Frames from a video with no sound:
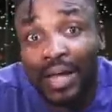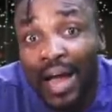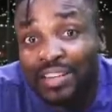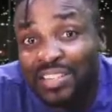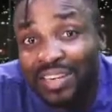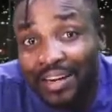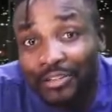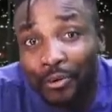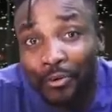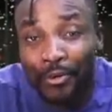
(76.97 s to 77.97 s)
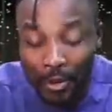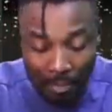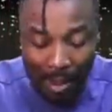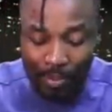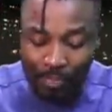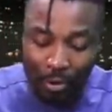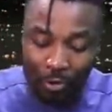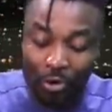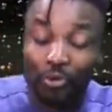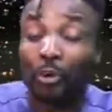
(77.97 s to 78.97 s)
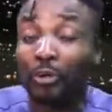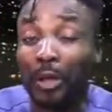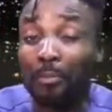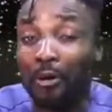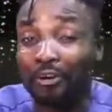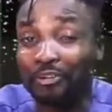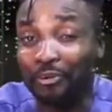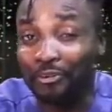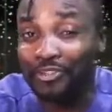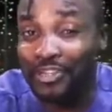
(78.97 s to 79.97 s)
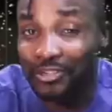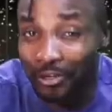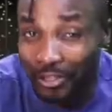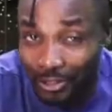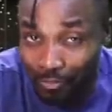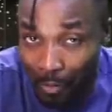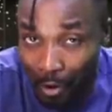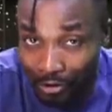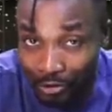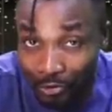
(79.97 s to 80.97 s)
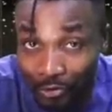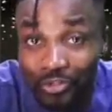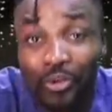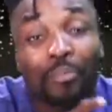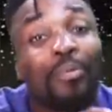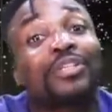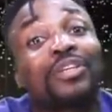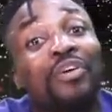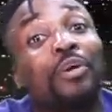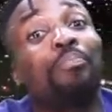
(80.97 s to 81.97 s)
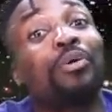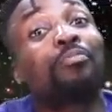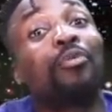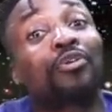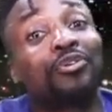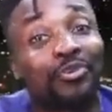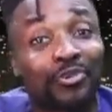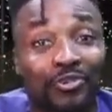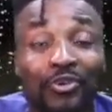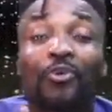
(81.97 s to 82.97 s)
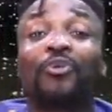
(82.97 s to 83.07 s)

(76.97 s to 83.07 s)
Hans Daniel, my people. Today mock news is not a small mock news, but it's a very big mock news.